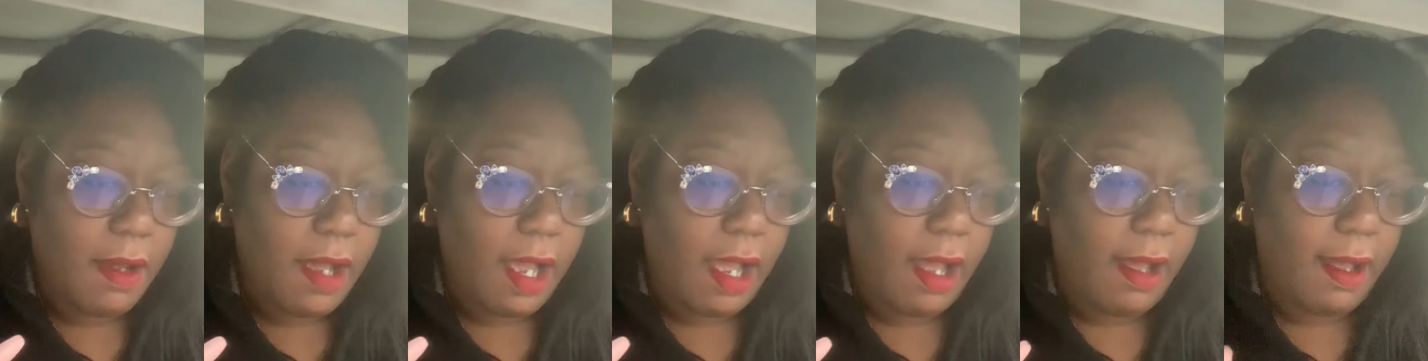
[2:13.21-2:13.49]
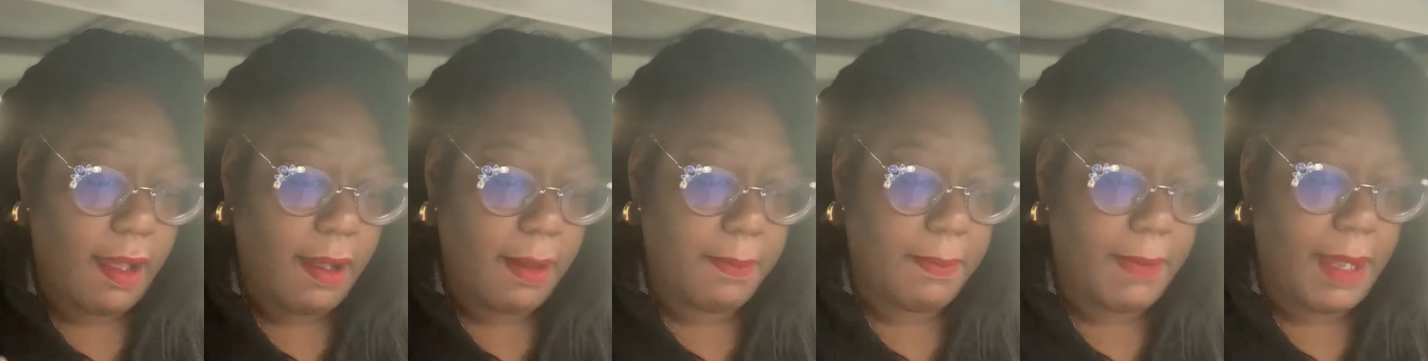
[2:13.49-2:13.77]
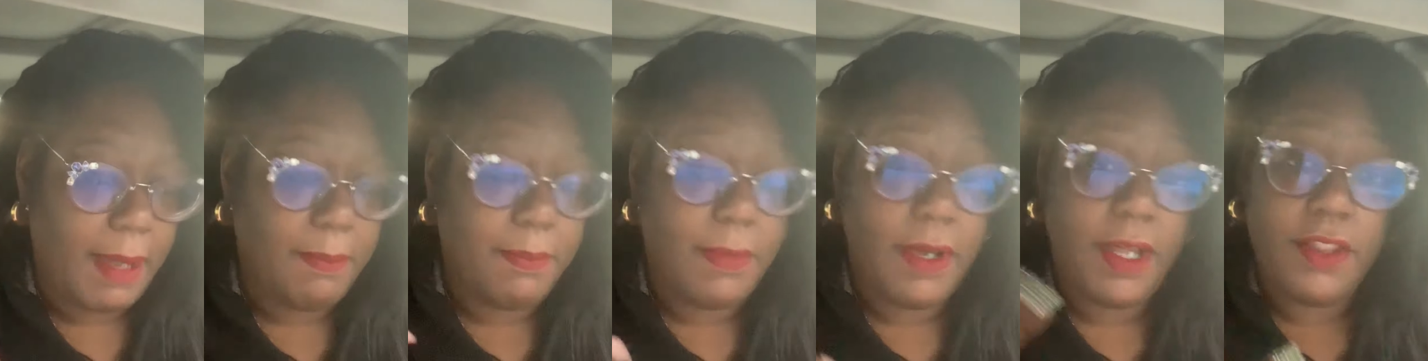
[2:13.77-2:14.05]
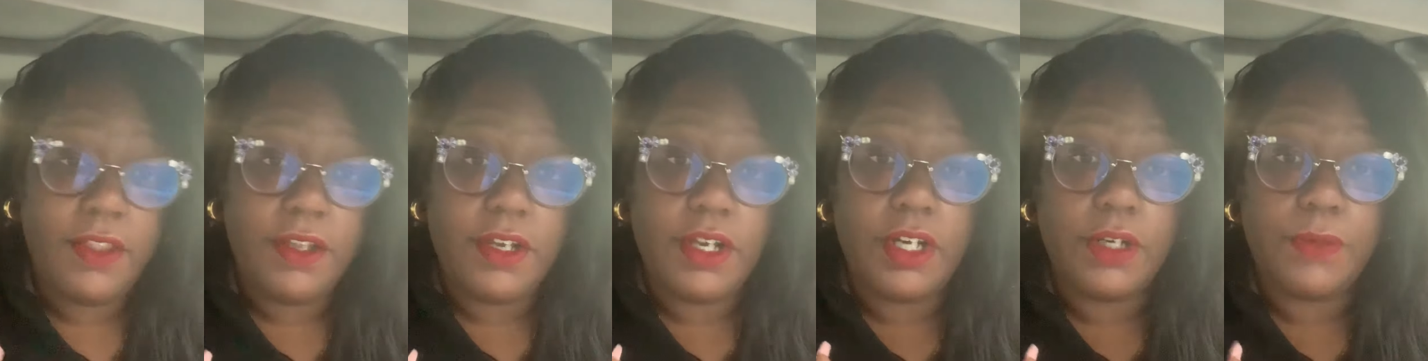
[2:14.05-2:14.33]

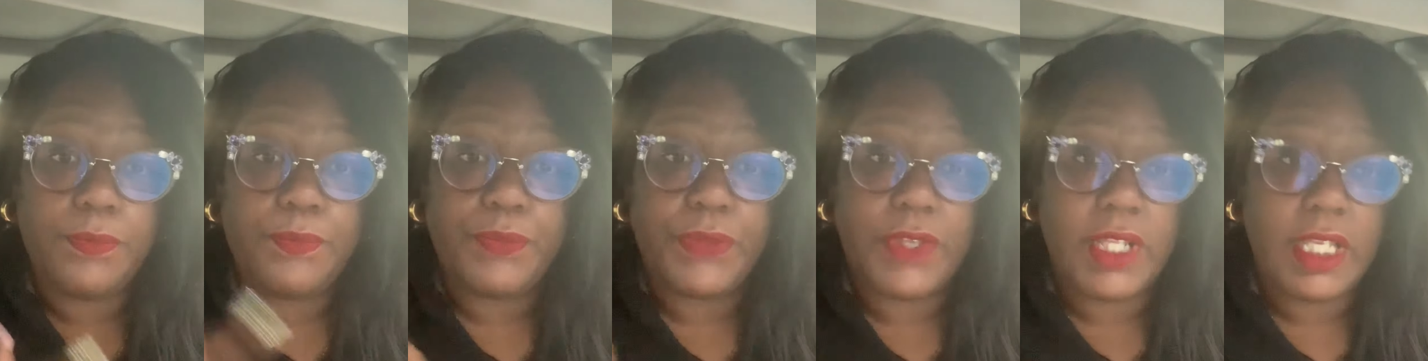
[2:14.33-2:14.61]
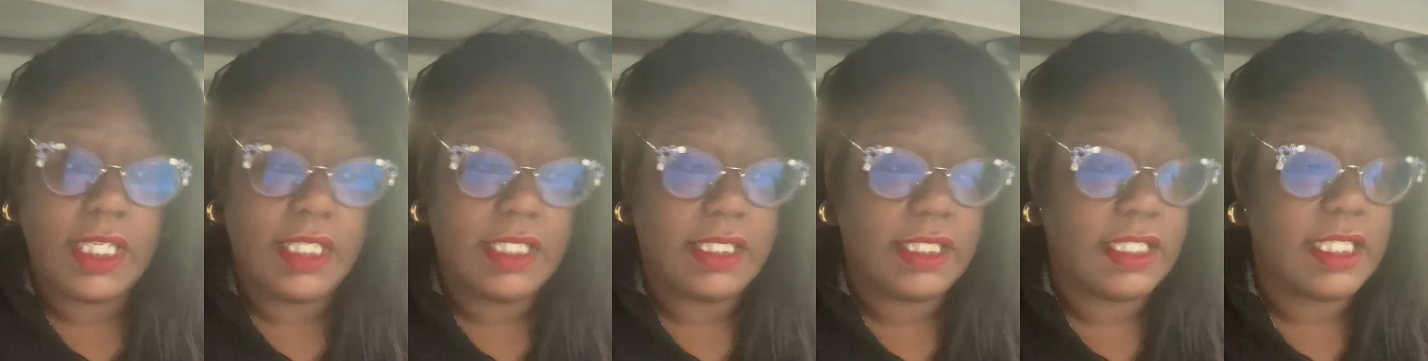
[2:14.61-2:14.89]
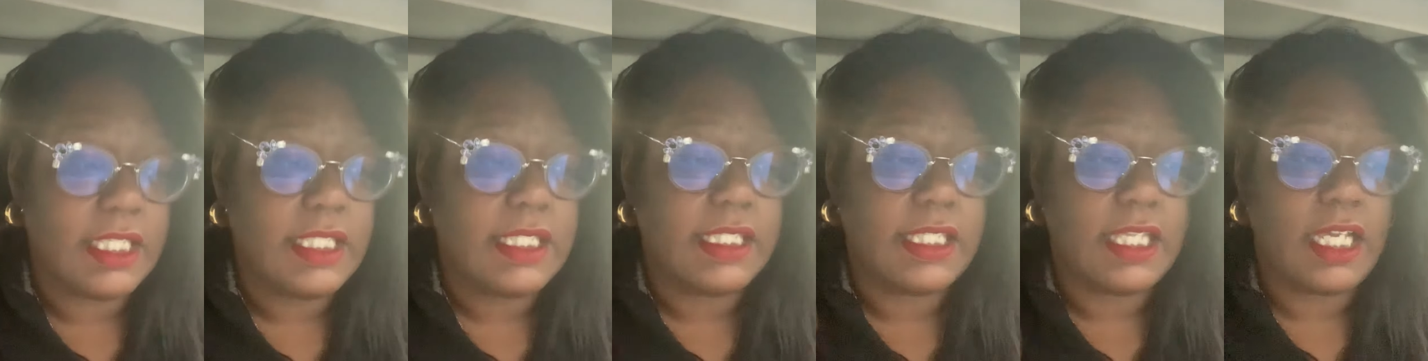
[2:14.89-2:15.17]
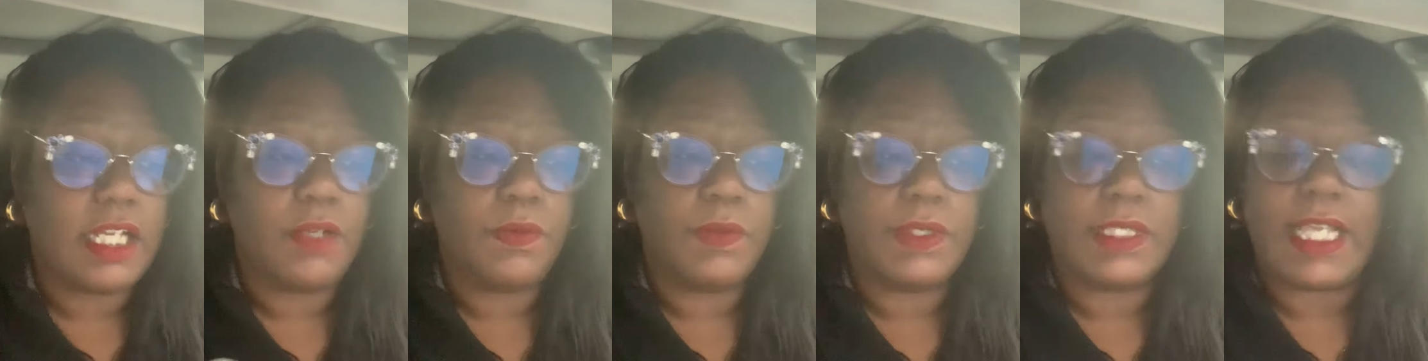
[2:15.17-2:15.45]
This
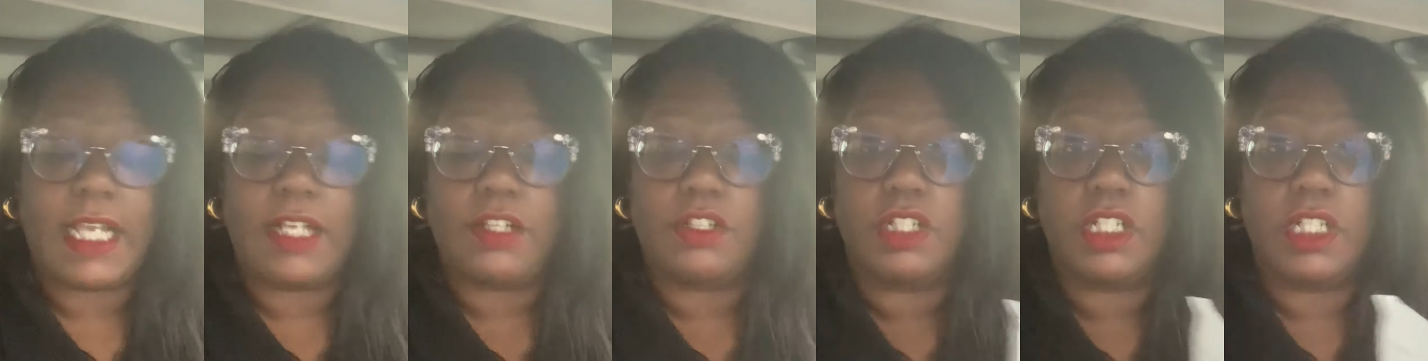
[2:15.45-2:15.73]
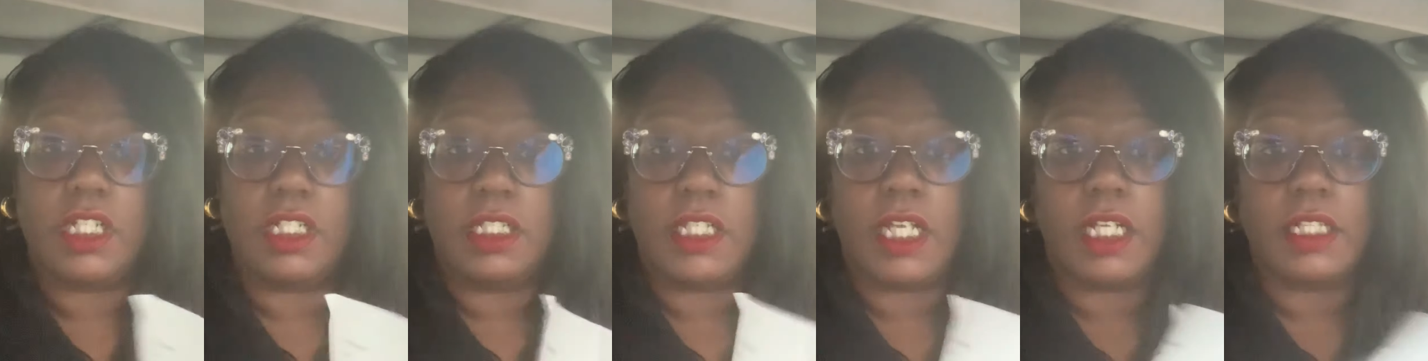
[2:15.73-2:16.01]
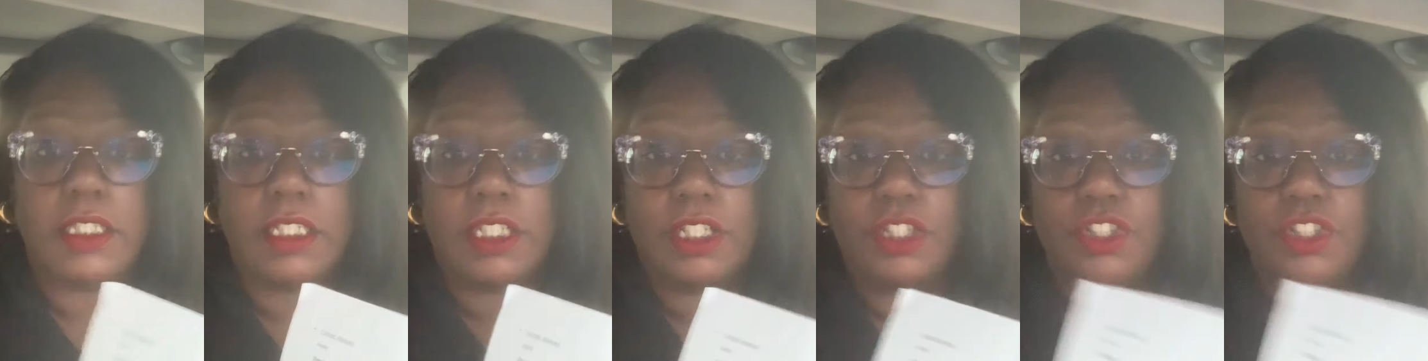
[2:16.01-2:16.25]
study was actually conducted